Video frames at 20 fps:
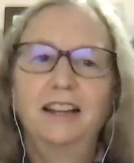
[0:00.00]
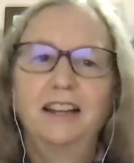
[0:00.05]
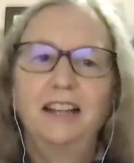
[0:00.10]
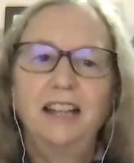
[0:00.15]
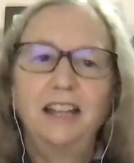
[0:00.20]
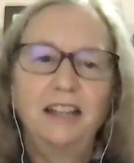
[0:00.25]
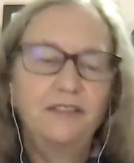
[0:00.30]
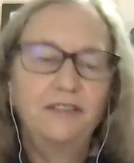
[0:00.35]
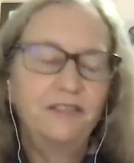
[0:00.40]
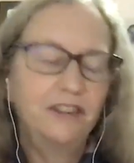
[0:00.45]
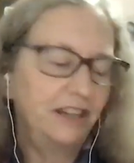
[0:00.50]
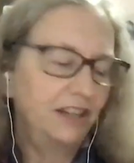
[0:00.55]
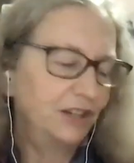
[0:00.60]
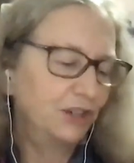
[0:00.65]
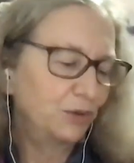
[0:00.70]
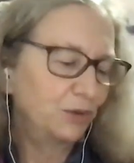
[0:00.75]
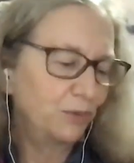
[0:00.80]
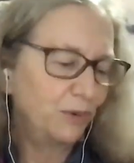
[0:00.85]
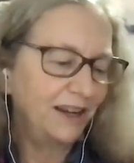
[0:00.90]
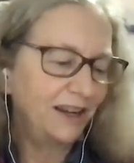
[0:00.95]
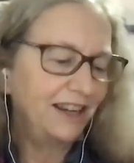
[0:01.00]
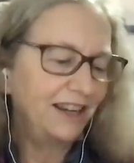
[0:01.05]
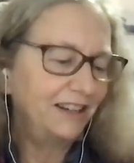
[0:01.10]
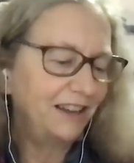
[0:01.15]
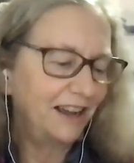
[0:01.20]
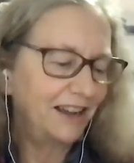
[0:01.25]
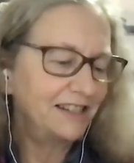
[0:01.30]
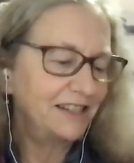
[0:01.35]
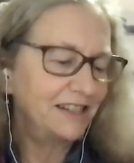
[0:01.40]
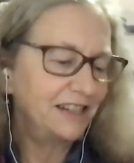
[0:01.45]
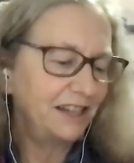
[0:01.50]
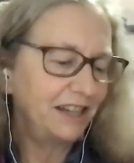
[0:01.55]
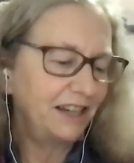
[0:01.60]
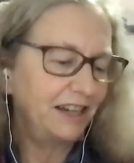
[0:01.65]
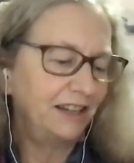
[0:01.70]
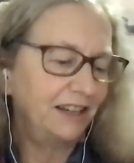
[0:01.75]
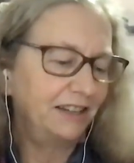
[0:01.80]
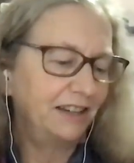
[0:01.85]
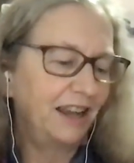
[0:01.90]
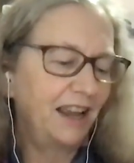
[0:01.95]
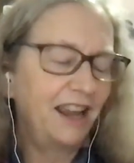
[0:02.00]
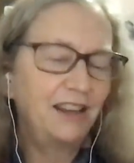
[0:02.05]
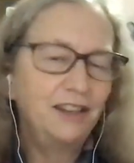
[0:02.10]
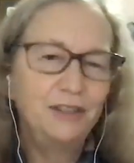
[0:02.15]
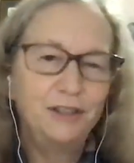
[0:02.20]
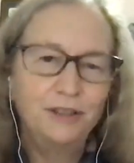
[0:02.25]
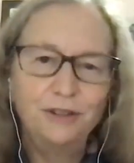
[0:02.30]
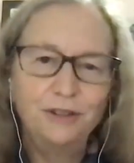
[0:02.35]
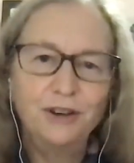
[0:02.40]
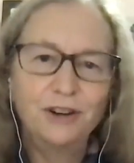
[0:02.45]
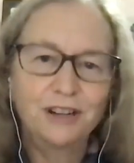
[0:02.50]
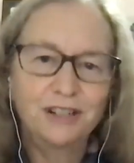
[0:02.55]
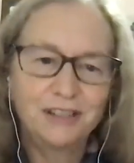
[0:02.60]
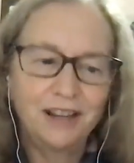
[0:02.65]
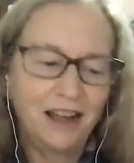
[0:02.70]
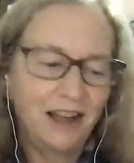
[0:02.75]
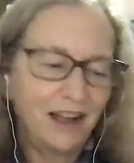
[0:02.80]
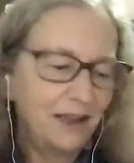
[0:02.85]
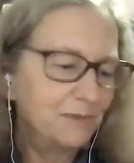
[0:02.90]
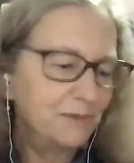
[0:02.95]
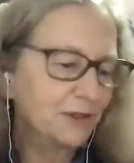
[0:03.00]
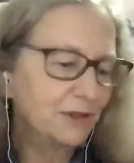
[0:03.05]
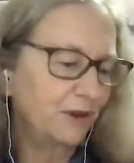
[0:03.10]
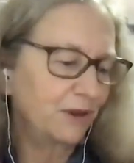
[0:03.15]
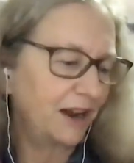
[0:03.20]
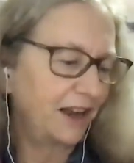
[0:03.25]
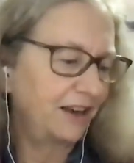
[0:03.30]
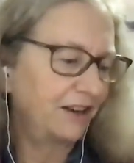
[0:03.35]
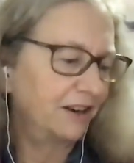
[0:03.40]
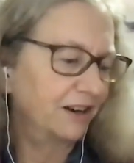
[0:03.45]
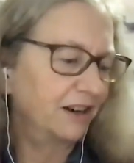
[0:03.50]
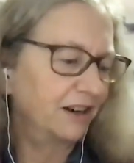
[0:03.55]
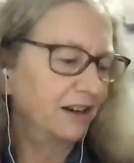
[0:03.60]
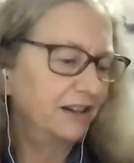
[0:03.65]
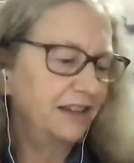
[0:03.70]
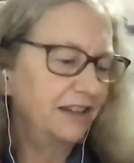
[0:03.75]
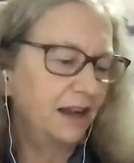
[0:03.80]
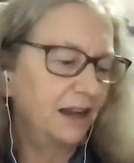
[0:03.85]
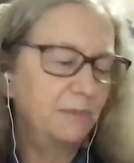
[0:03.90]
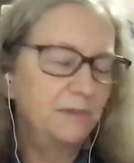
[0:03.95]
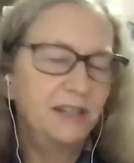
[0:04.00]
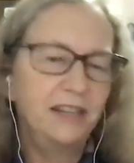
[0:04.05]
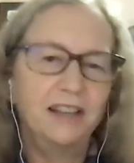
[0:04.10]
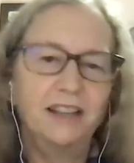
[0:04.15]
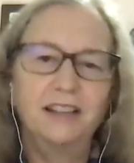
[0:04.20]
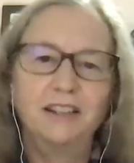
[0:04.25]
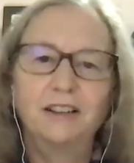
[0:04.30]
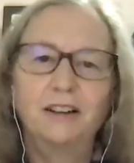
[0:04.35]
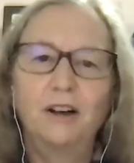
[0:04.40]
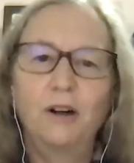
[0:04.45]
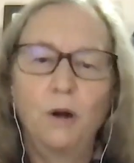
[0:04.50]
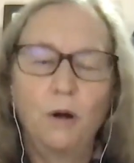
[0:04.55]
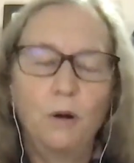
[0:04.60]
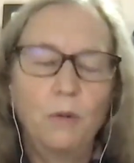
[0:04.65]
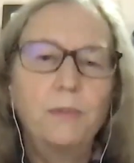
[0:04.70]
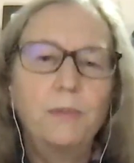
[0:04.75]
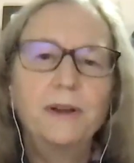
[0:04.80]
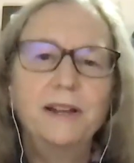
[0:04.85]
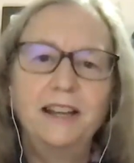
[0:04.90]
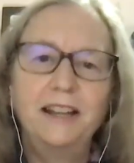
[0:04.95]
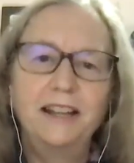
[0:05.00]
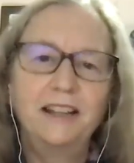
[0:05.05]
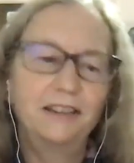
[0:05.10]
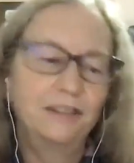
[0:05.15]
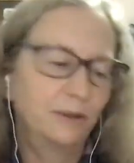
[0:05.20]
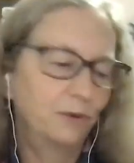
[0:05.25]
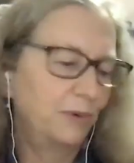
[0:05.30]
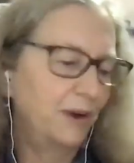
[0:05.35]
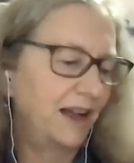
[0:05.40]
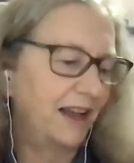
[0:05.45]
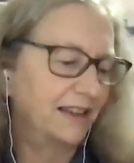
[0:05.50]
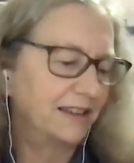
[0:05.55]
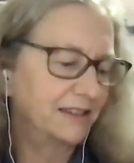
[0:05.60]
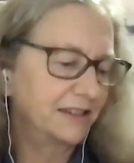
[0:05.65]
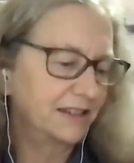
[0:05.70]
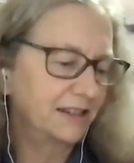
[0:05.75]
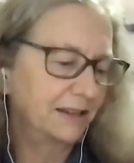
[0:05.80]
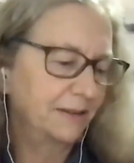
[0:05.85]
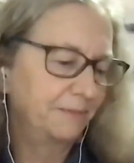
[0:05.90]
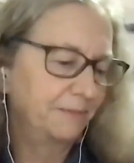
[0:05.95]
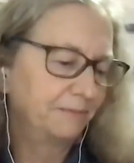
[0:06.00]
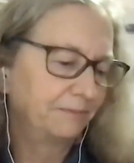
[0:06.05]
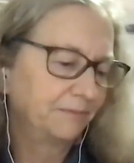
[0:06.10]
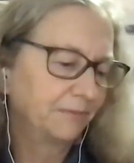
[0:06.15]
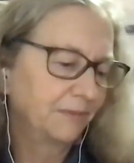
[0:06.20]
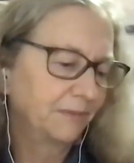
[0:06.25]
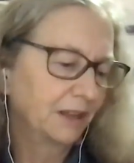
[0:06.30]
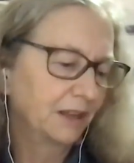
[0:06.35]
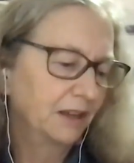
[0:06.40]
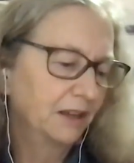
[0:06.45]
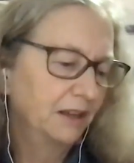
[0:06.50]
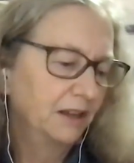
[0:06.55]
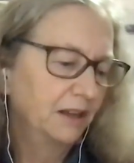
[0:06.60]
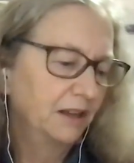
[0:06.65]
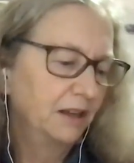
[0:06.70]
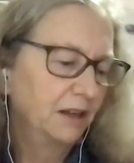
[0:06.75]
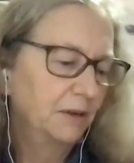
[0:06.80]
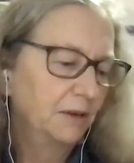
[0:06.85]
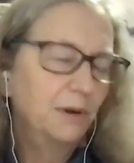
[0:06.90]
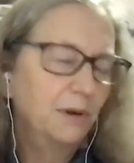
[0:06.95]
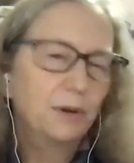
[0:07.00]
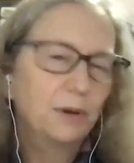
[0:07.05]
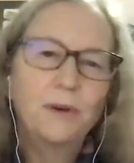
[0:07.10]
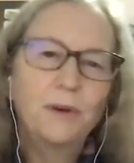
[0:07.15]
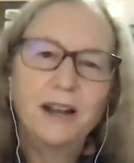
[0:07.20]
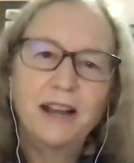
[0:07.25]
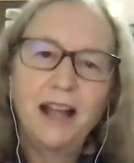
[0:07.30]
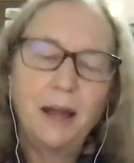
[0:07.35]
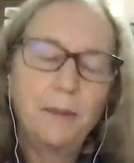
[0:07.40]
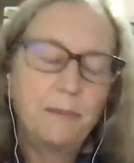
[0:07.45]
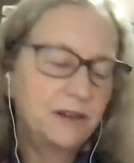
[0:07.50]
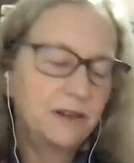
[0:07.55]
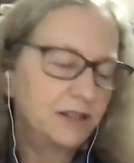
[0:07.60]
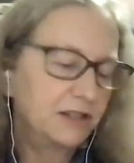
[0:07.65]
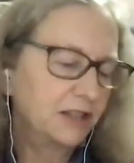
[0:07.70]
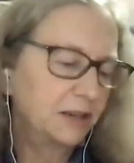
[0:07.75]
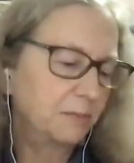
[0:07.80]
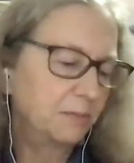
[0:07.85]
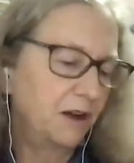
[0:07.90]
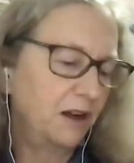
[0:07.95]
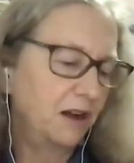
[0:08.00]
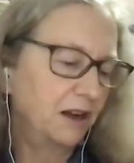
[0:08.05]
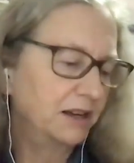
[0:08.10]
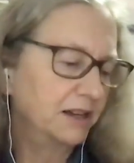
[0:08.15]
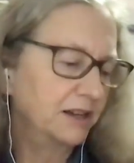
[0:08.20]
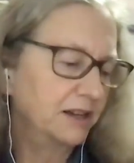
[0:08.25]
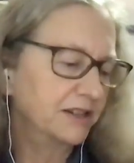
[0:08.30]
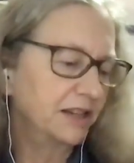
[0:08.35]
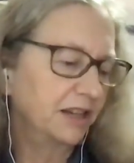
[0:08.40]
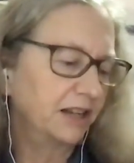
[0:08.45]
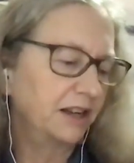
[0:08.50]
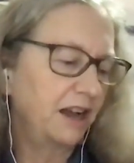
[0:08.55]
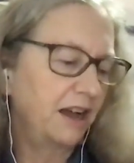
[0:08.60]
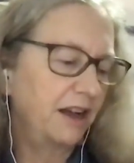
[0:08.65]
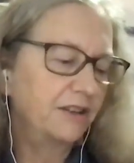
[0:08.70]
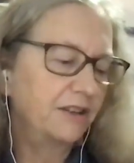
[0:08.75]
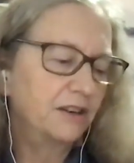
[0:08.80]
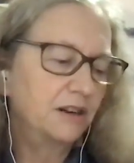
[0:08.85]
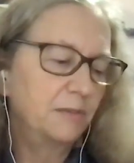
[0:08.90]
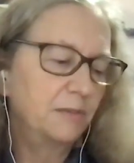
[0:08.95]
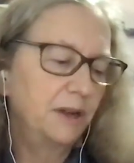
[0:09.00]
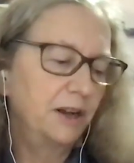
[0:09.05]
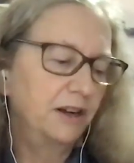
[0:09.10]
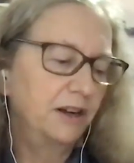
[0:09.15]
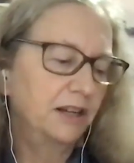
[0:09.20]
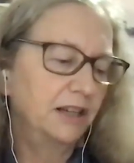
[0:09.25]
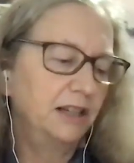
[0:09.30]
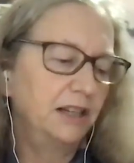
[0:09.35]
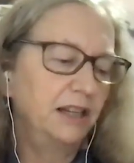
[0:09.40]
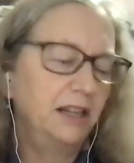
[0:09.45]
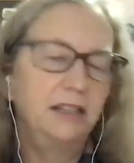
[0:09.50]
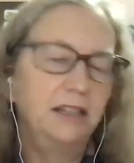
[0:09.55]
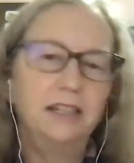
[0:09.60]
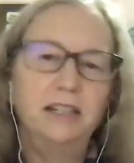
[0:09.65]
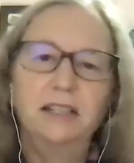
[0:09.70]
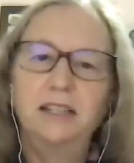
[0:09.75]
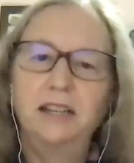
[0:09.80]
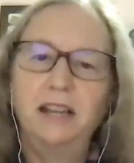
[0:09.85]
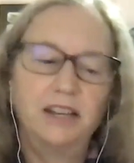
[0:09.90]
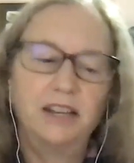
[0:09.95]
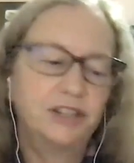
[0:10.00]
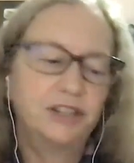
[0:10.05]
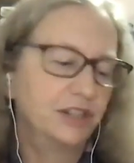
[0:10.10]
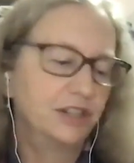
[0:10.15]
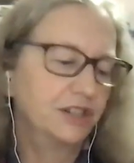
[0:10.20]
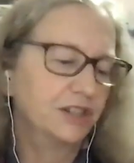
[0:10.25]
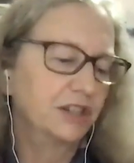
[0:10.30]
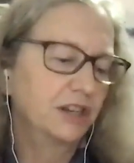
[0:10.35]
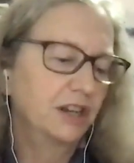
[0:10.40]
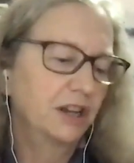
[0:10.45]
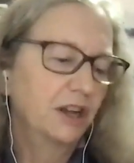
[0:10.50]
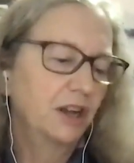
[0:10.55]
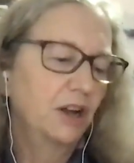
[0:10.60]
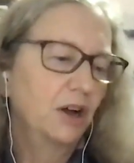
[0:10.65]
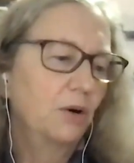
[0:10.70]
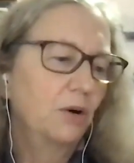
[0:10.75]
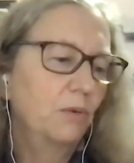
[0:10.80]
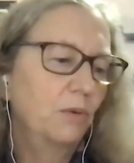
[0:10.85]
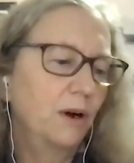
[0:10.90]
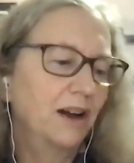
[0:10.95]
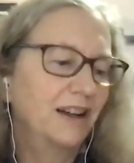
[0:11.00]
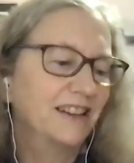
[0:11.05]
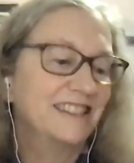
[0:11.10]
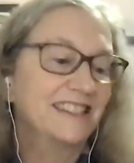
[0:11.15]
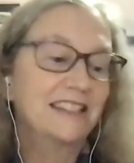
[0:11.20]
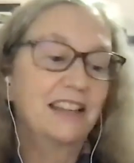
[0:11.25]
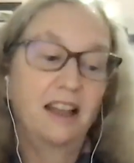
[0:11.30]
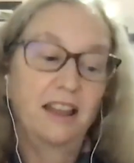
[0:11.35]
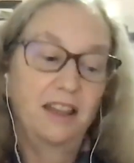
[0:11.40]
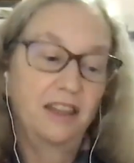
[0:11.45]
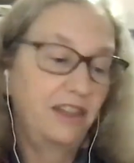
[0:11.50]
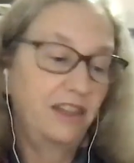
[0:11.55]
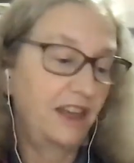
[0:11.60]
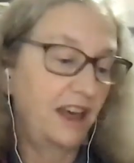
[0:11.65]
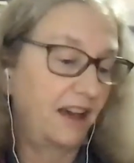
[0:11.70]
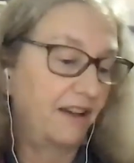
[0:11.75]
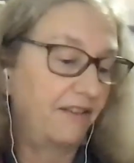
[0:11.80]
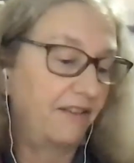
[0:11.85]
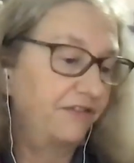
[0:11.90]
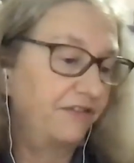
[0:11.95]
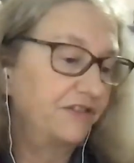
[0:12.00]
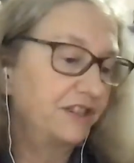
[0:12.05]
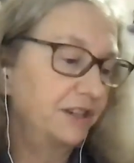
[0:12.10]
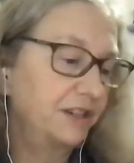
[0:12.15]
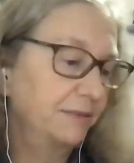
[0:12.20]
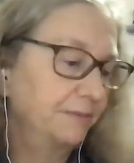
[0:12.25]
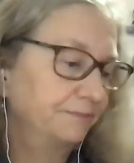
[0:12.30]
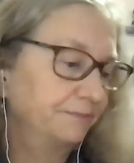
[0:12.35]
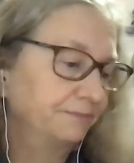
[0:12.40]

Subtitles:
Even in 2019, a New York Times writer dubbed it opening the West. But what happened to the Poncas and other American Indian nations was theft.